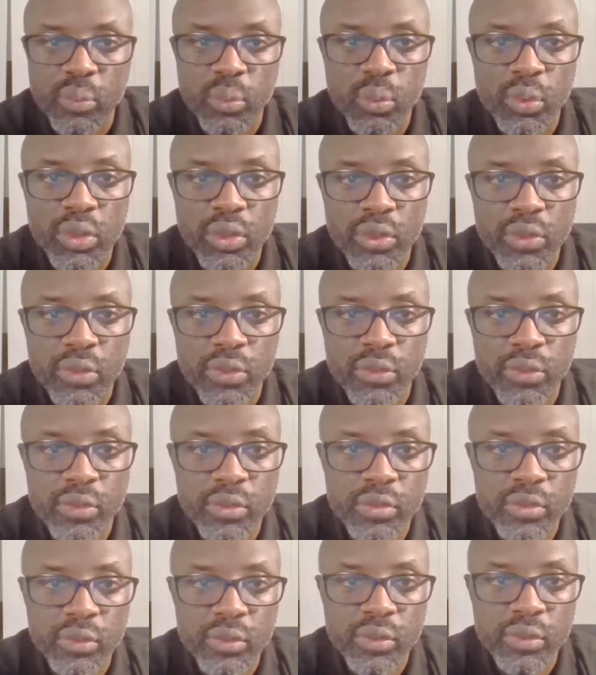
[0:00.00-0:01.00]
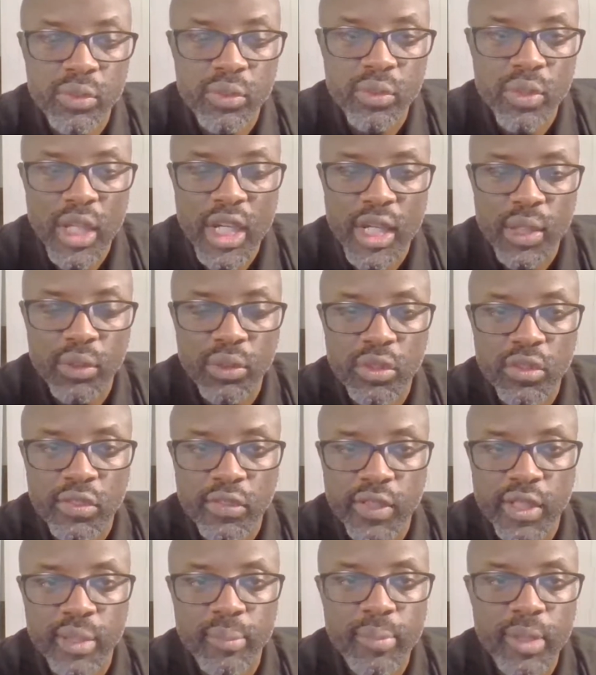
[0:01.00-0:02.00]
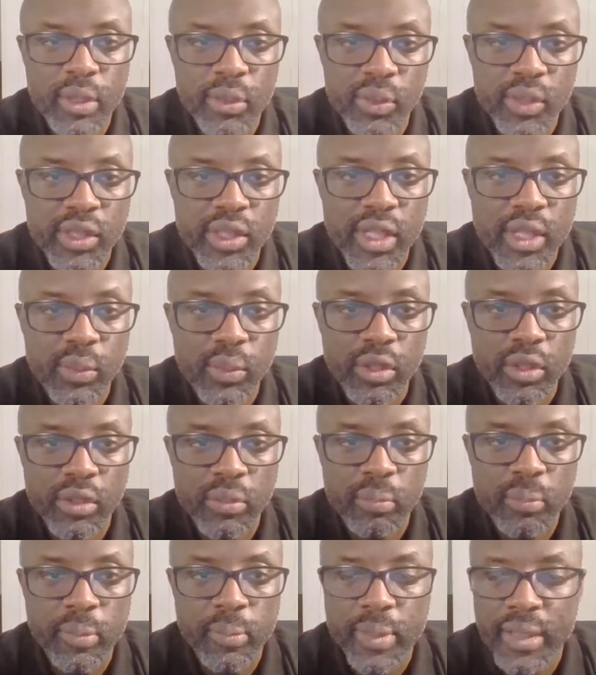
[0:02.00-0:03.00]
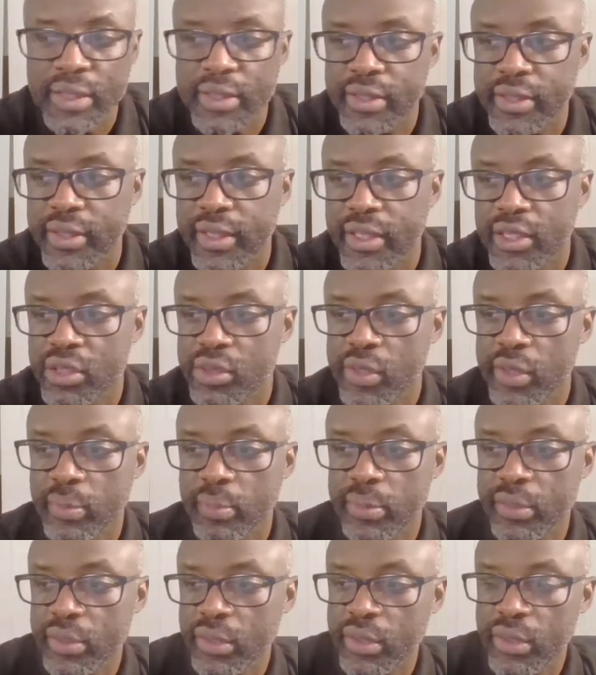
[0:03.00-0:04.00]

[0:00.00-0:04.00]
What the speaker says: What do you? How do you feel about our multi-day trip?